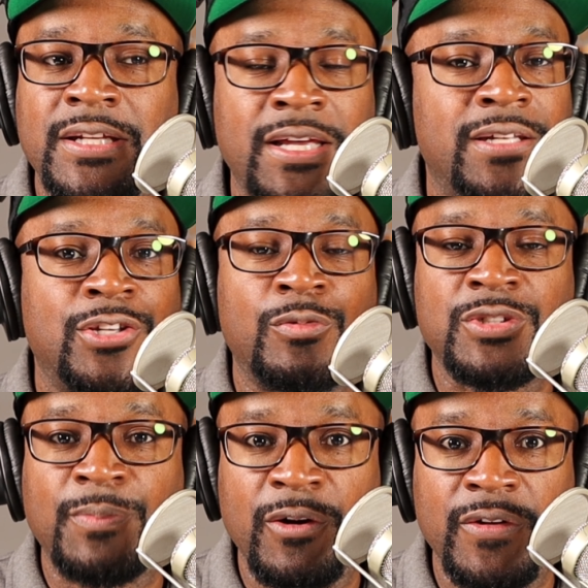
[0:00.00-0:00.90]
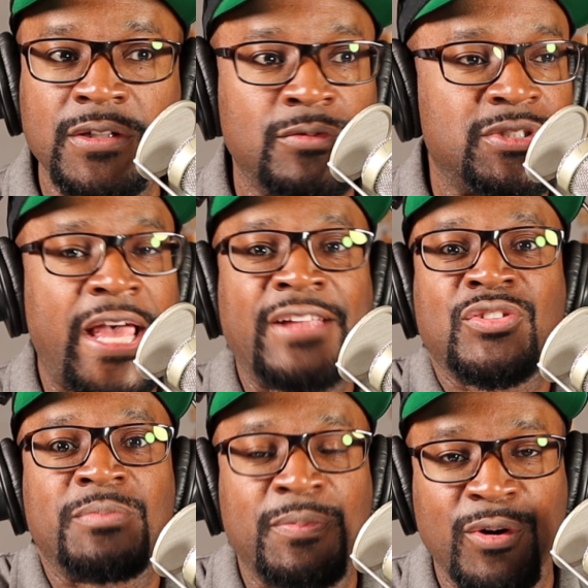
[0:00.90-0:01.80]
And again, no one's perfect. No one's
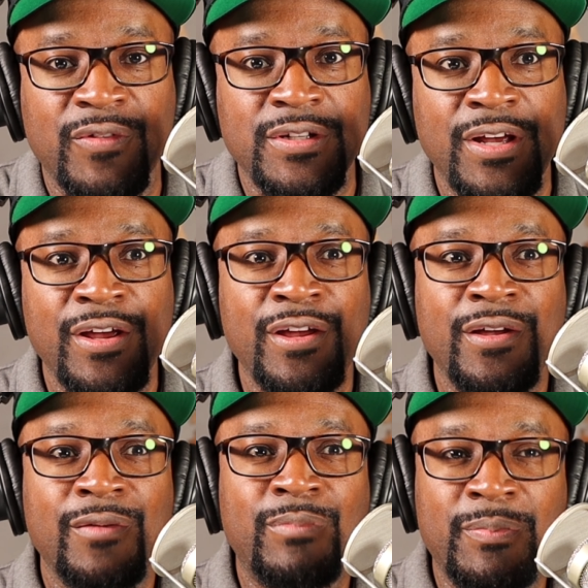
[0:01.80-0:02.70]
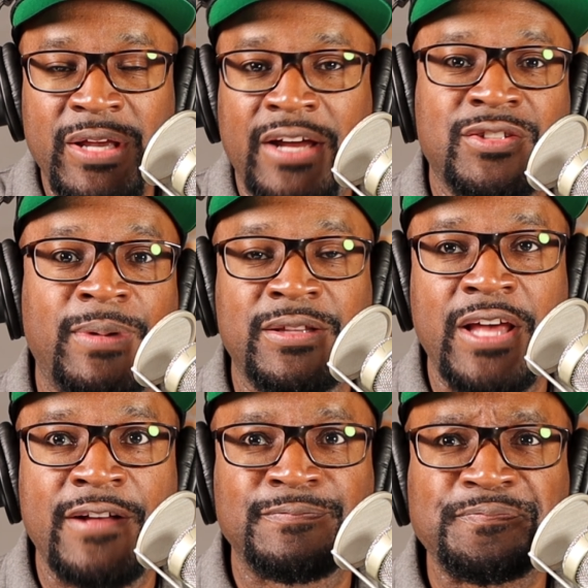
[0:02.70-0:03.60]
asking to be perfect, but be honest about that.